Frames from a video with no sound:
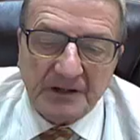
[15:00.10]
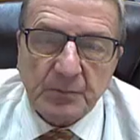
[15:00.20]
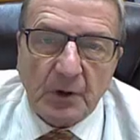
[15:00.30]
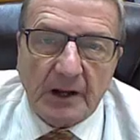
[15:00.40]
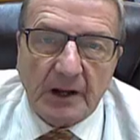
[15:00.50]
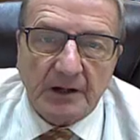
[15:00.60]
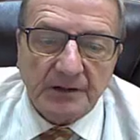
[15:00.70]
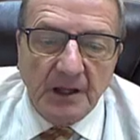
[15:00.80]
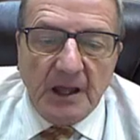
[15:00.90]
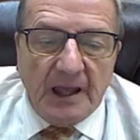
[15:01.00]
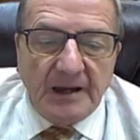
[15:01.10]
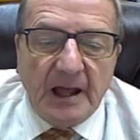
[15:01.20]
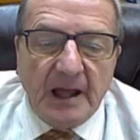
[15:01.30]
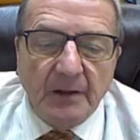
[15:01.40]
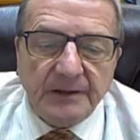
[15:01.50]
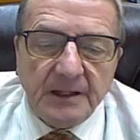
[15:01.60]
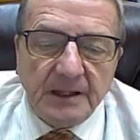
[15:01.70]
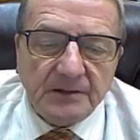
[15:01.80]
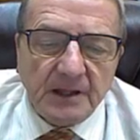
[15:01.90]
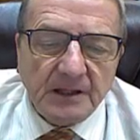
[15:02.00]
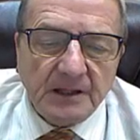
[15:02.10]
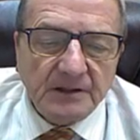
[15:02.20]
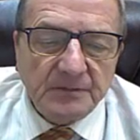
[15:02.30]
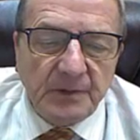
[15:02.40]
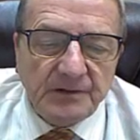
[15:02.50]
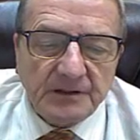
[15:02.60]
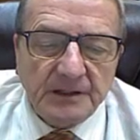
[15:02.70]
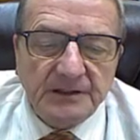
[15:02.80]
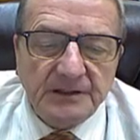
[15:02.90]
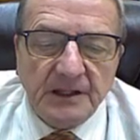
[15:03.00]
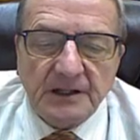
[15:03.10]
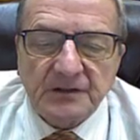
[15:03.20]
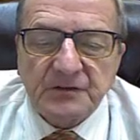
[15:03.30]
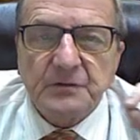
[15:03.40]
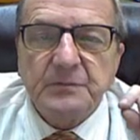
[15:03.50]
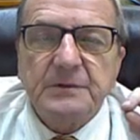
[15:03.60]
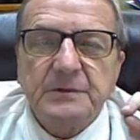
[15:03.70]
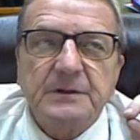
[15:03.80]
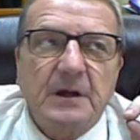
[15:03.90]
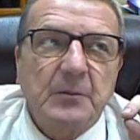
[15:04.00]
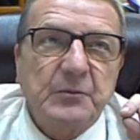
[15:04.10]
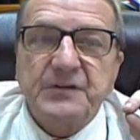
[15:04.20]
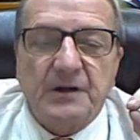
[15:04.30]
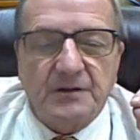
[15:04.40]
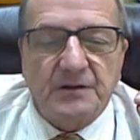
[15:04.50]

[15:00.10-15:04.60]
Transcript: their product, and how they get that is basically they get a certain percentage.